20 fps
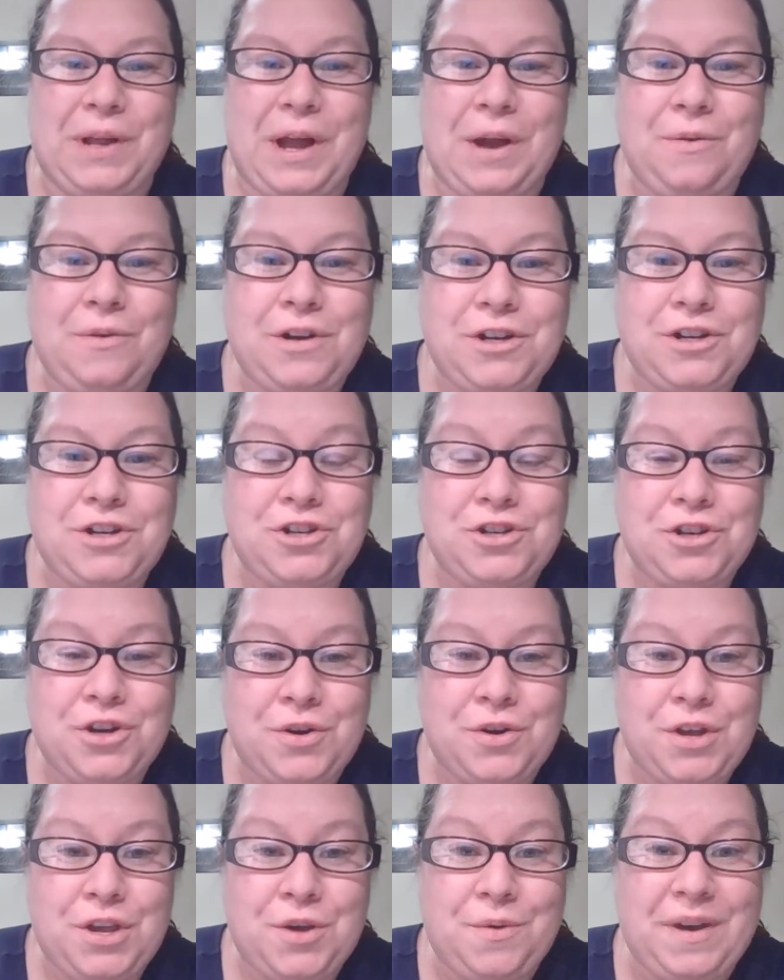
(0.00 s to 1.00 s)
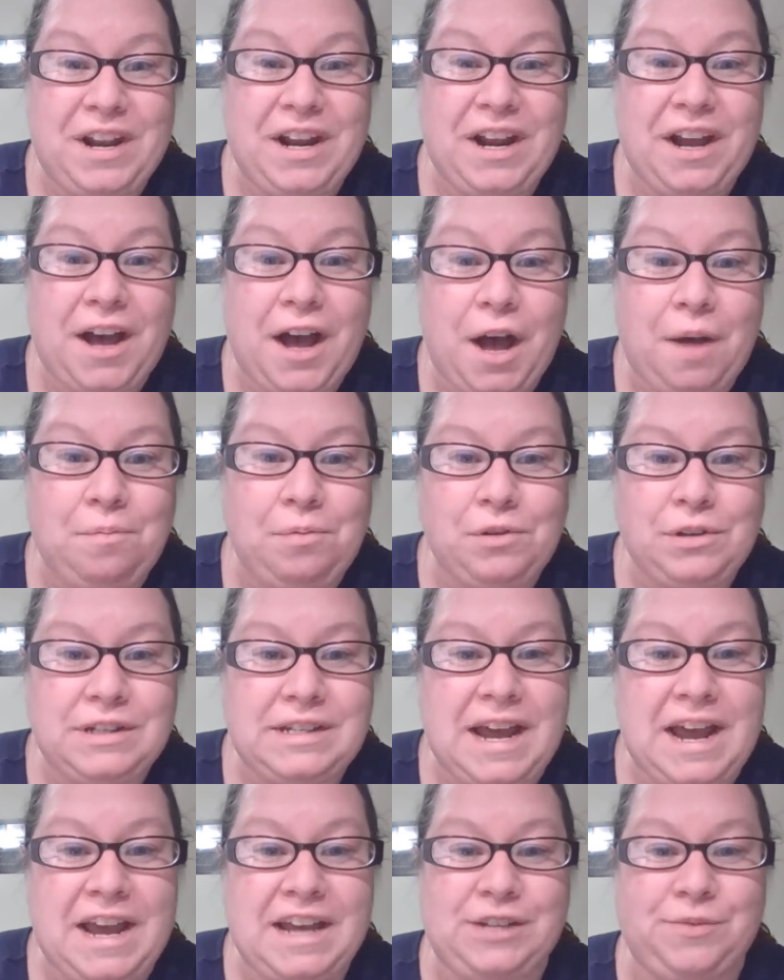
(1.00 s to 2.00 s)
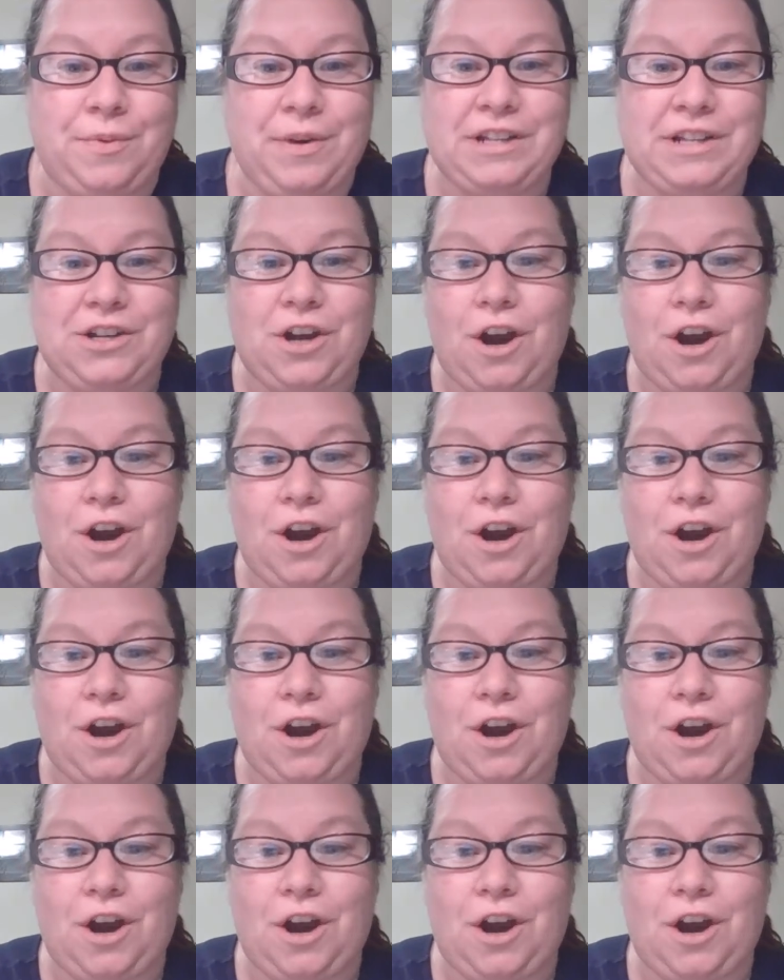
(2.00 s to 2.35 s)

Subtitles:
I want to show you in a couple days what it's